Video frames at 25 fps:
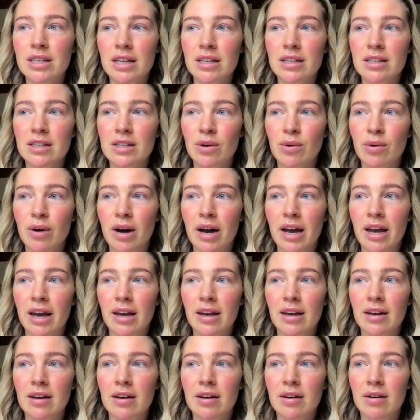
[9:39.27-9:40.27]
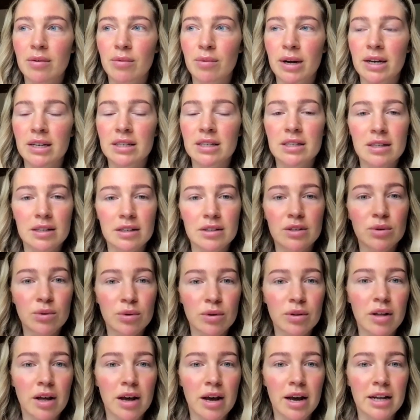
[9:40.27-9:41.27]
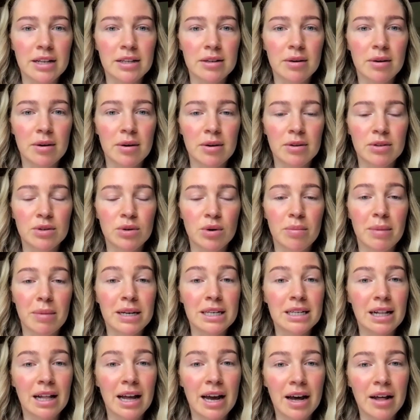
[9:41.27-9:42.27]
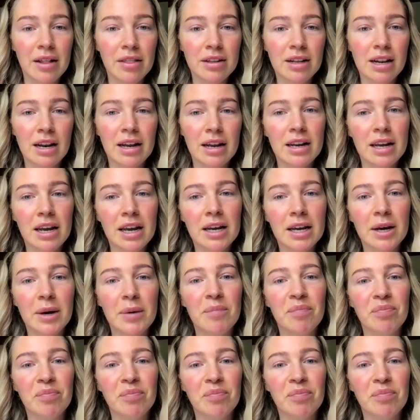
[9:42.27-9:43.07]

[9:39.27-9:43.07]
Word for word: And so I went to the uh, to a mental health clinic,